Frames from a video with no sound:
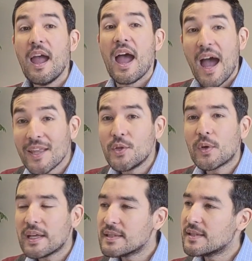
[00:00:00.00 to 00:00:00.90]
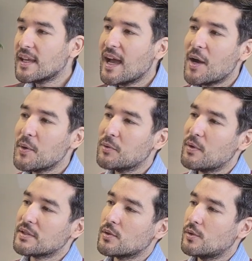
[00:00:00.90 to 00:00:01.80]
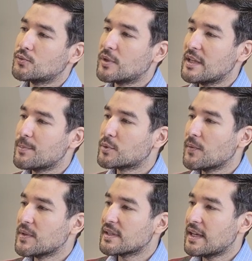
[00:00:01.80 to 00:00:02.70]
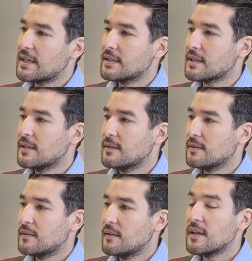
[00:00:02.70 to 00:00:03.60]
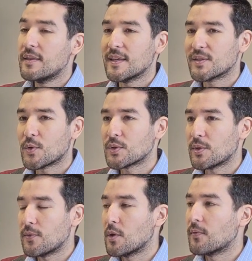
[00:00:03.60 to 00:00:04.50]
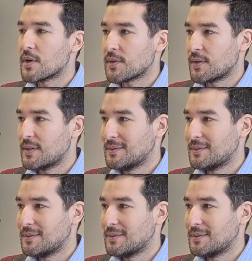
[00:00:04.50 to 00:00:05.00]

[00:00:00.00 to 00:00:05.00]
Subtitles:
And you can see how it was already prophesied in the Sorrows of Young Werther.